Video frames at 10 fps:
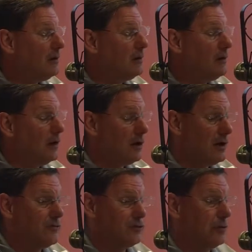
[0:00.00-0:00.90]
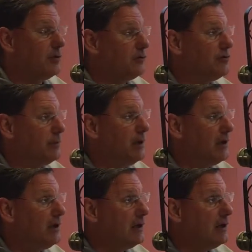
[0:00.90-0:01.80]
a lot of tribute to
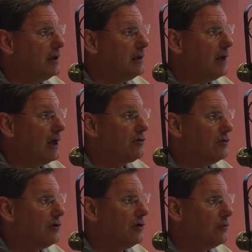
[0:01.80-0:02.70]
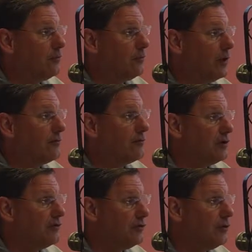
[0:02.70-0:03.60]
B.E. last year, and
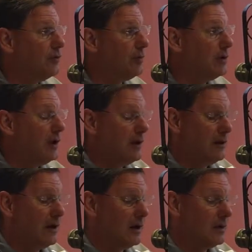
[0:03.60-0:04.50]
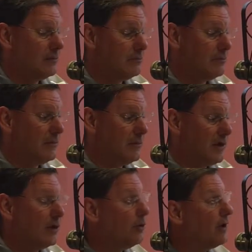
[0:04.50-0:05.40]
rightfully so, but
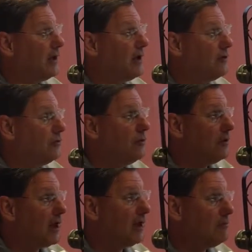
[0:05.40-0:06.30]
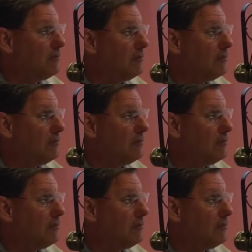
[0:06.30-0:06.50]
they know they can't do that